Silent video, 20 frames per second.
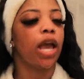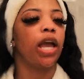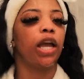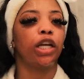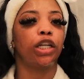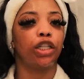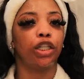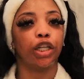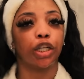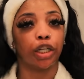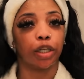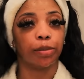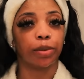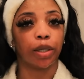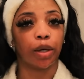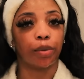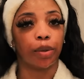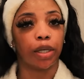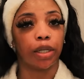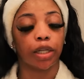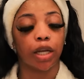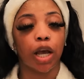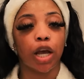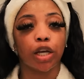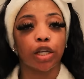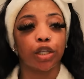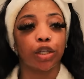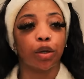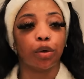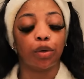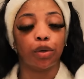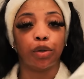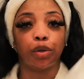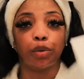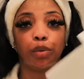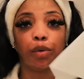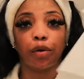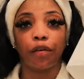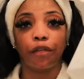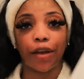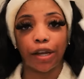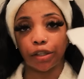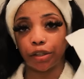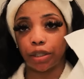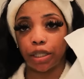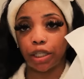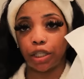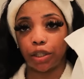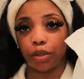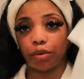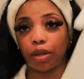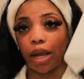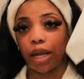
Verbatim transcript: it's germs on it. So do facial tissue.